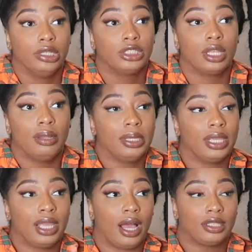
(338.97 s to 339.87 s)
So let me
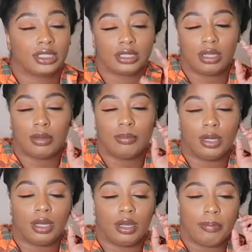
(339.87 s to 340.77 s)
give y'all
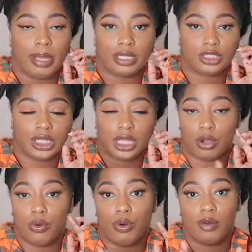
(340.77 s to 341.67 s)
some back
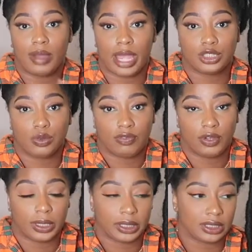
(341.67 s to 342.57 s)
check on actual
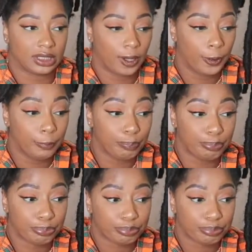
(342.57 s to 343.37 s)
funding. So